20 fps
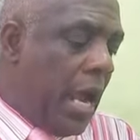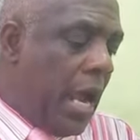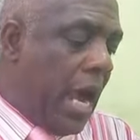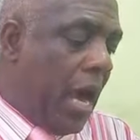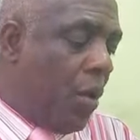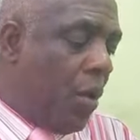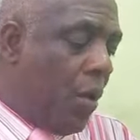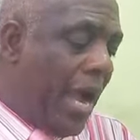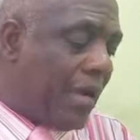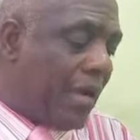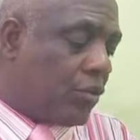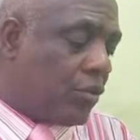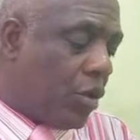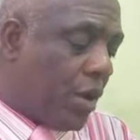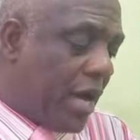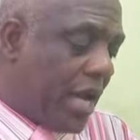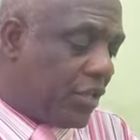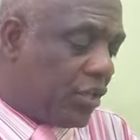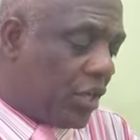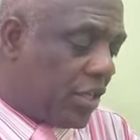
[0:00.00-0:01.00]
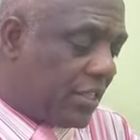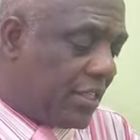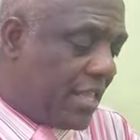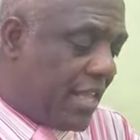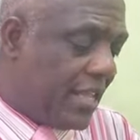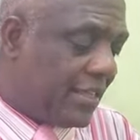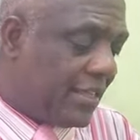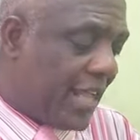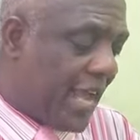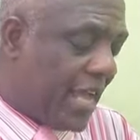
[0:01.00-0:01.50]
Awake to
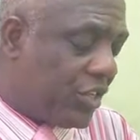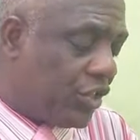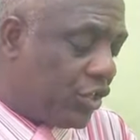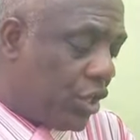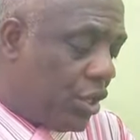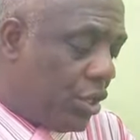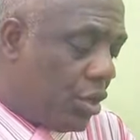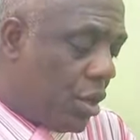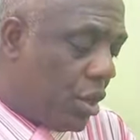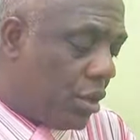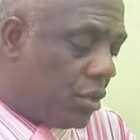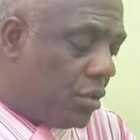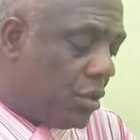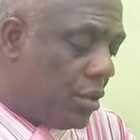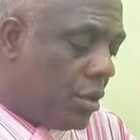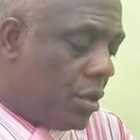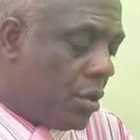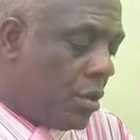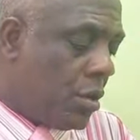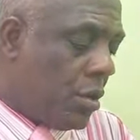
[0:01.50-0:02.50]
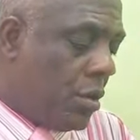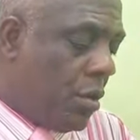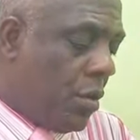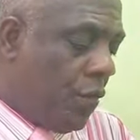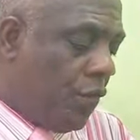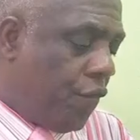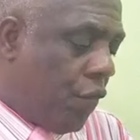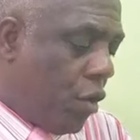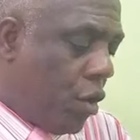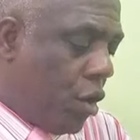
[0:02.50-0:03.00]
righteousness and sin not.
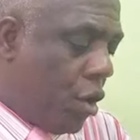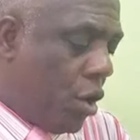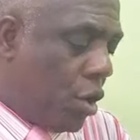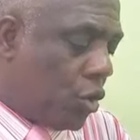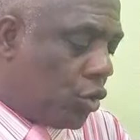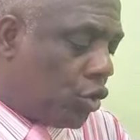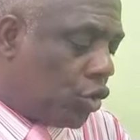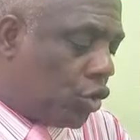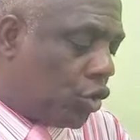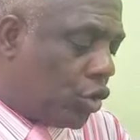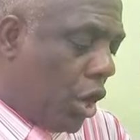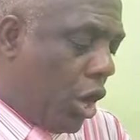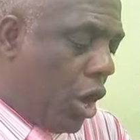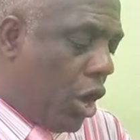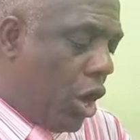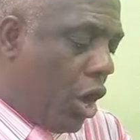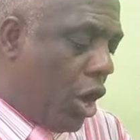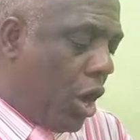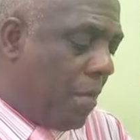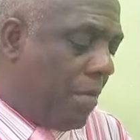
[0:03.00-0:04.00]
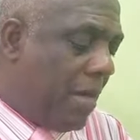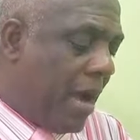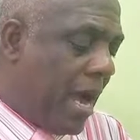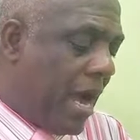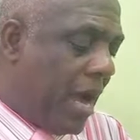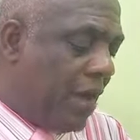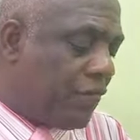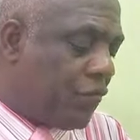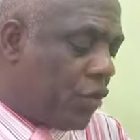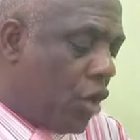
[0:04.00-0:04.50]
For some
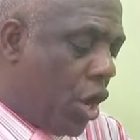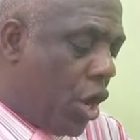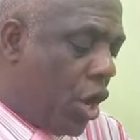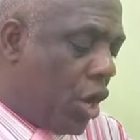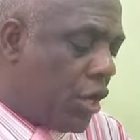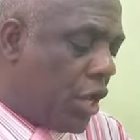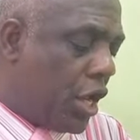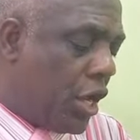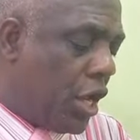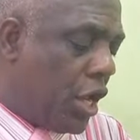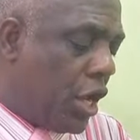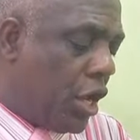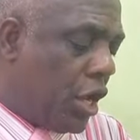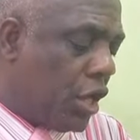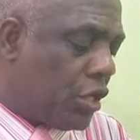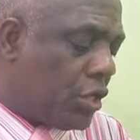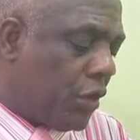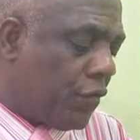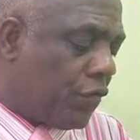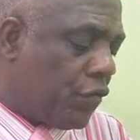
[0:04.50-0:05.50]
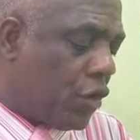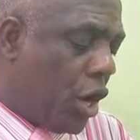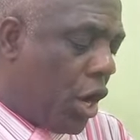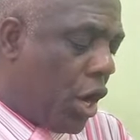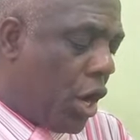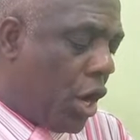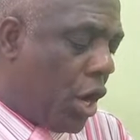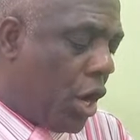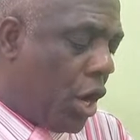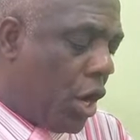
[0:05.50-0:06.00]
have not the knowledge of
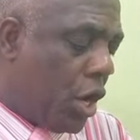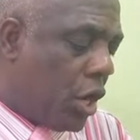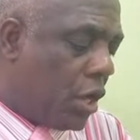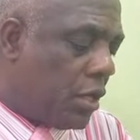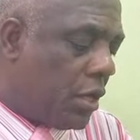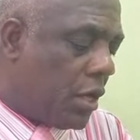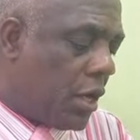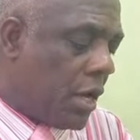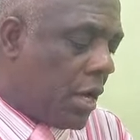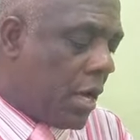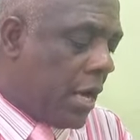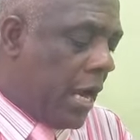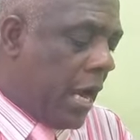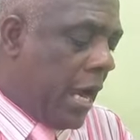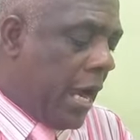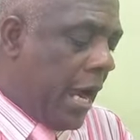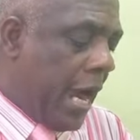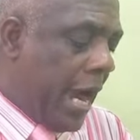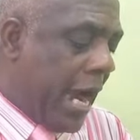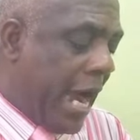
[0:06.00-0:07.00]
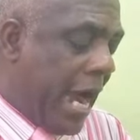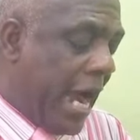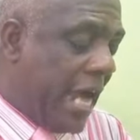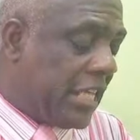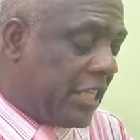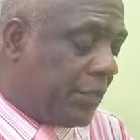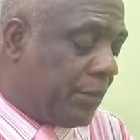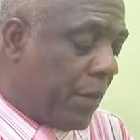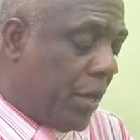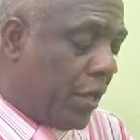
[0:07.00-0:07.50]
God. I
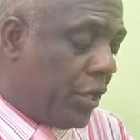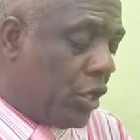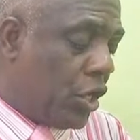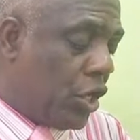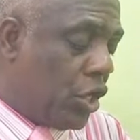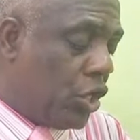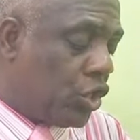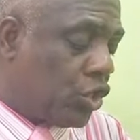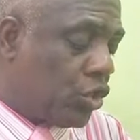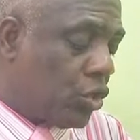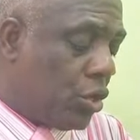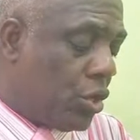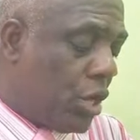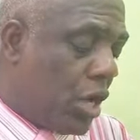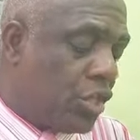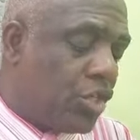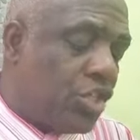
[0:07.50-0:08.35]
speak this to your